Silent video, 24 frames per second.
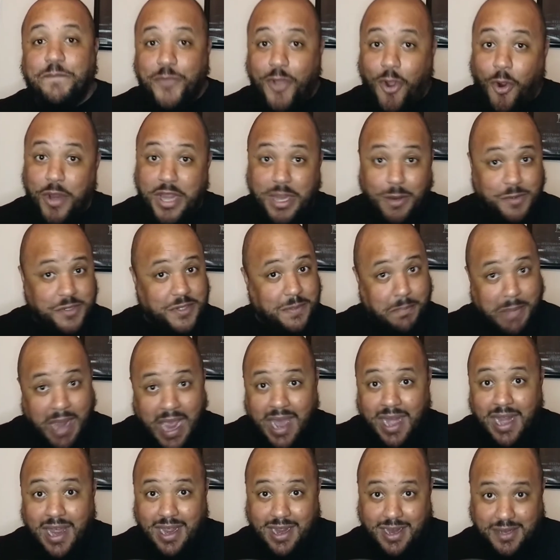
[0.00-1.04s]
No, he was a
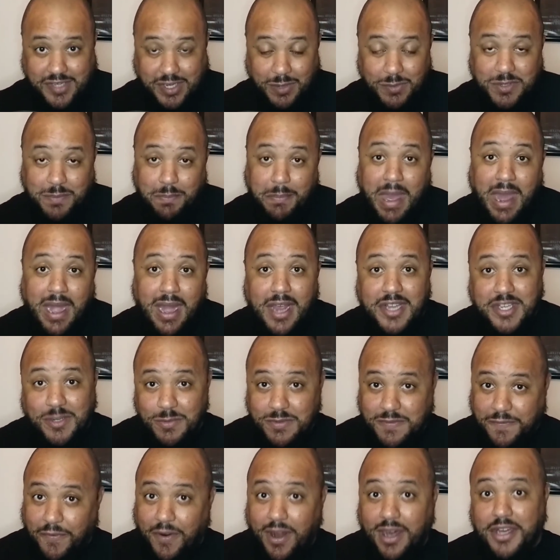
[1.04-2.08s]
badass. He
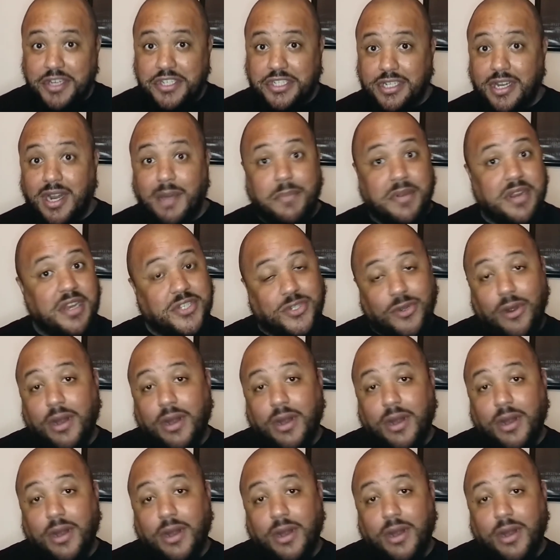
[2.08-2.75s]
was fucking shit up and he